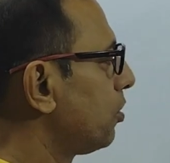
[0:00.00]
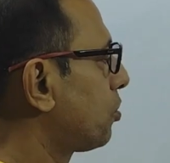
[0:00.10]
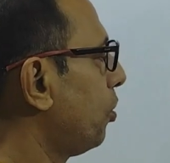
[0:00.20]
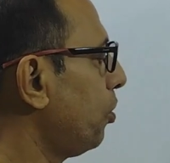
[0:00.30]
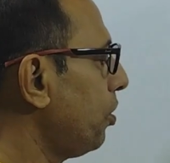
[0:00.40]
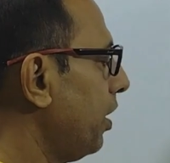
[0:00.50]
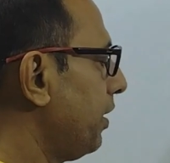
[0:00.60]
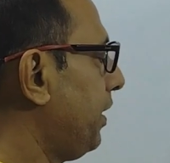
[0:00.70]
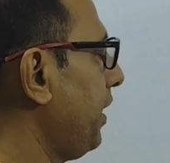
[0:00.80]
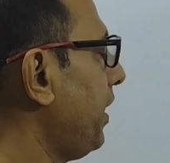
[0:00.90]
So
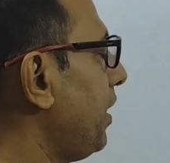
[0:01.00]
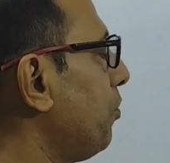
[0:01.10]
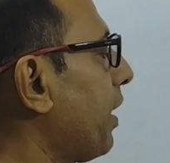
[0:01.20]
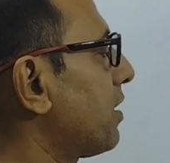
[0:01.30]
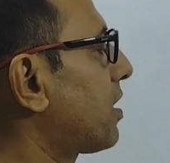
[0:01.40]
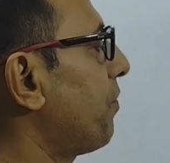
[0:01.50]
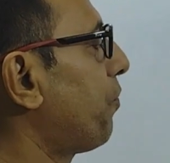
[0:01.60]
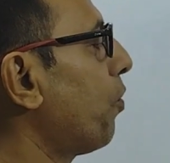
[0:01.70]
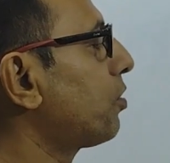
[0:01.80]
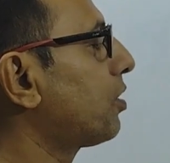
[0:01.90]
D you can say
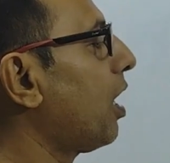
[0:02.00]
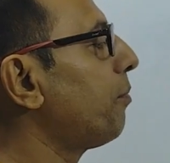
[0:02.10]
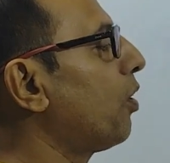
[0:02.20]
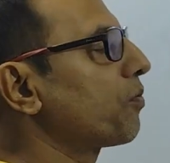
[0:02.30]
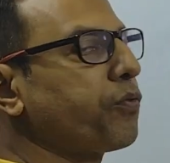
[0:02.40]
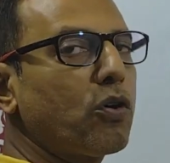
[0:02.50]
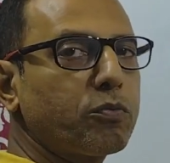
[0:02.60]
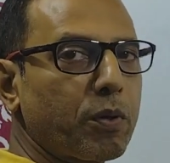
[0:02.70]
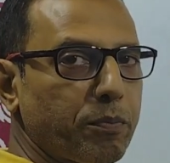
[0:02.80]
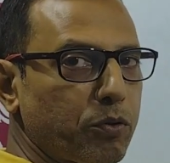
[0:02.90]
fourth term or
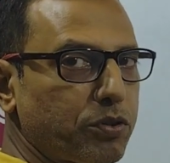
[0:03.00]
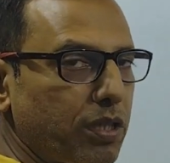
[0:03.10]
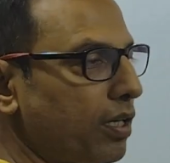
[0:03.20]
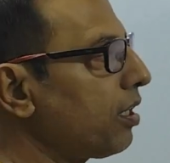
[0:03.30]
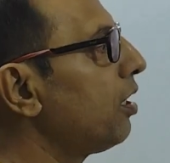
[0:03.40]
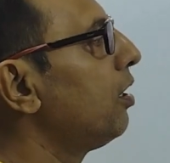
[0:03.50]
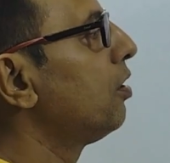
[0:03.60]
fourth proportional.